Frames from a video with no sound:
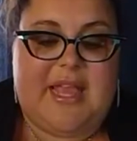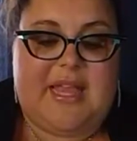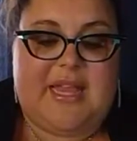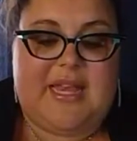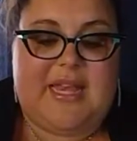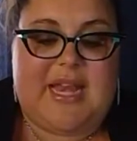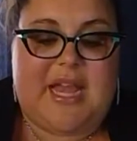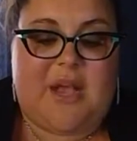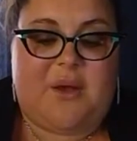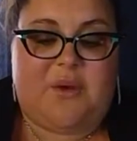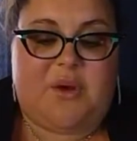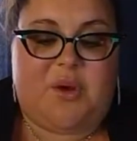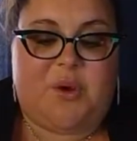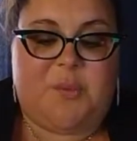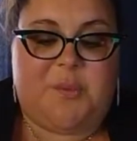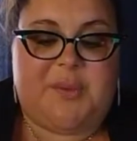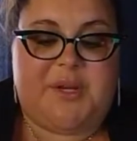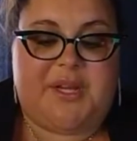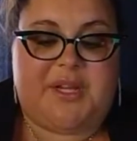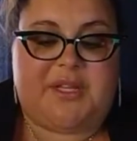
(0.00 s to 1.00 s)
Now
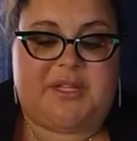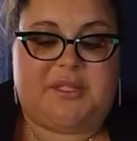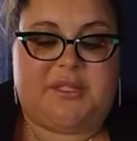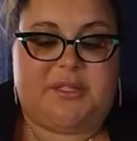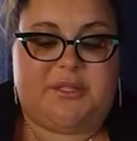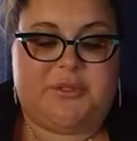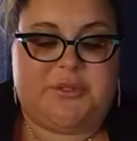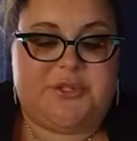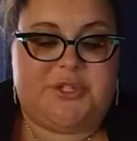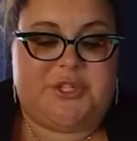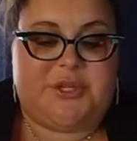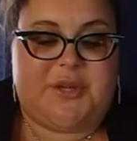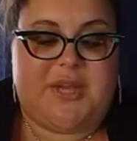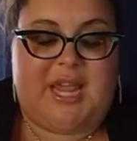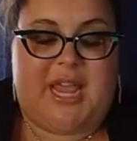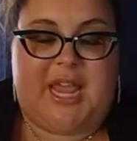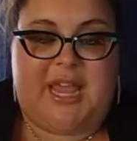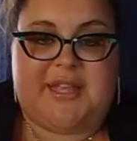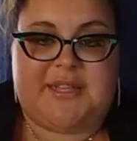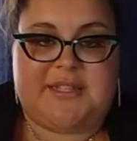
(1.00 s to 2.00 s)
open and close your
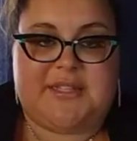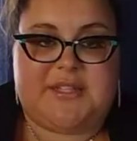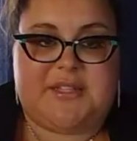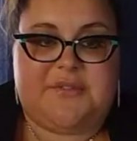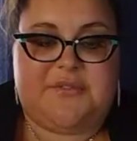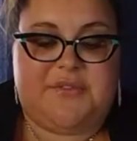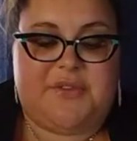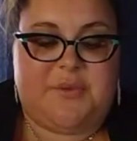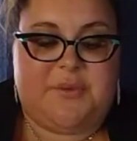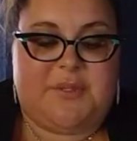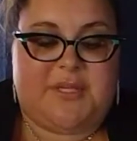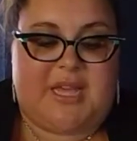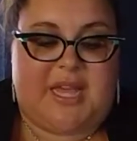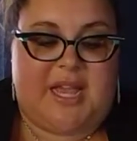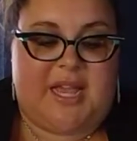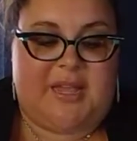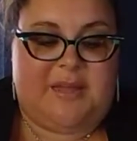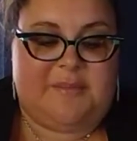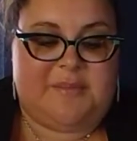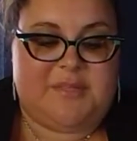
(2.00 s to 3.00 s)
hands a few
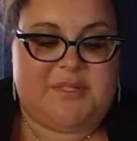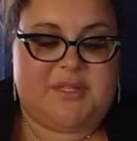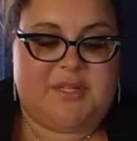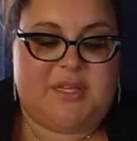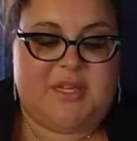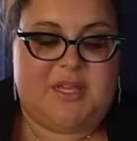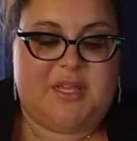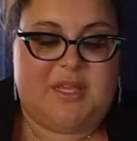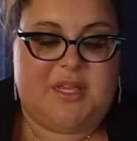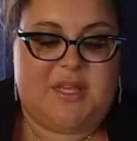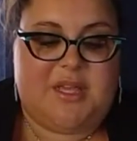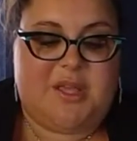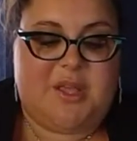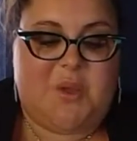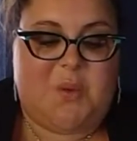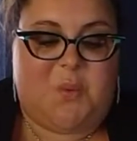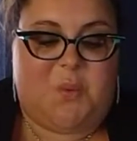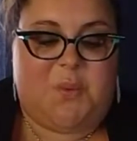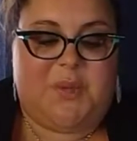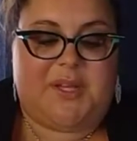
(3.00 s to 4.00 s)
times.
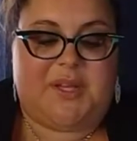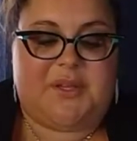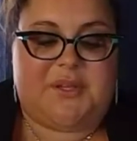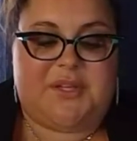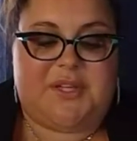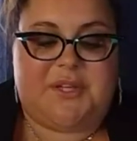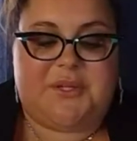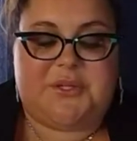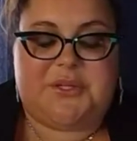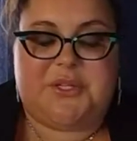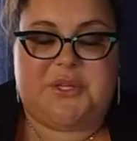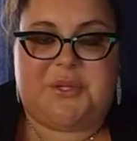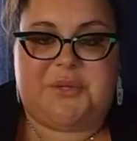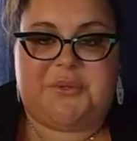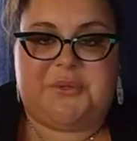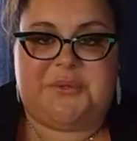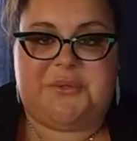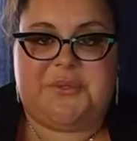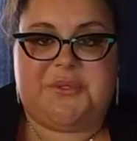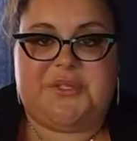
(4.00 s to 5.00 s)
Wiggle your
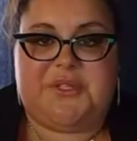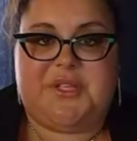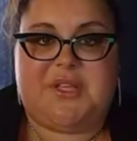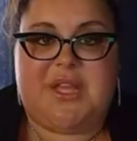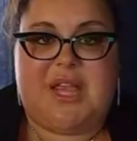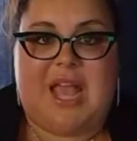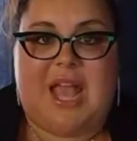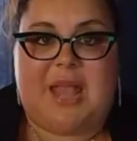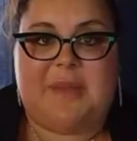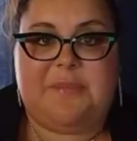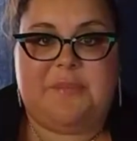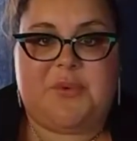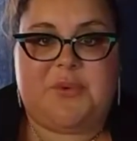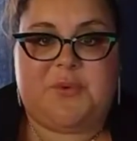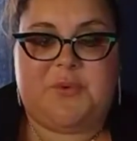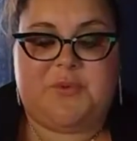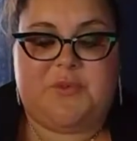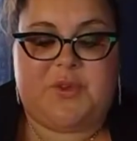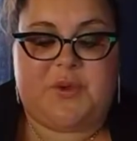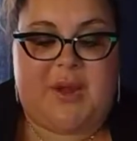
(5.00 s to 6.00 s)
toes and
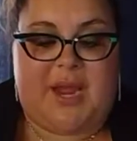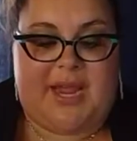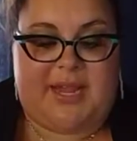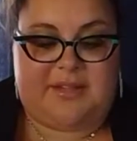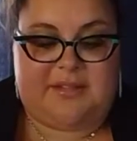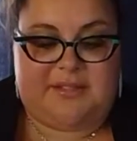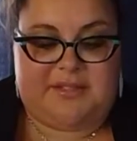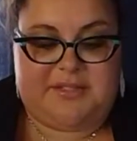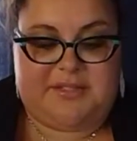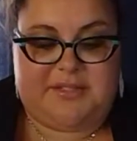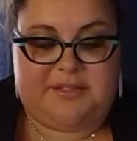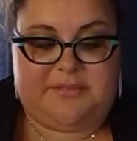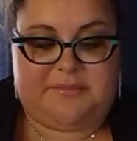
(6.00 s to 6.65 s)
move your ankles.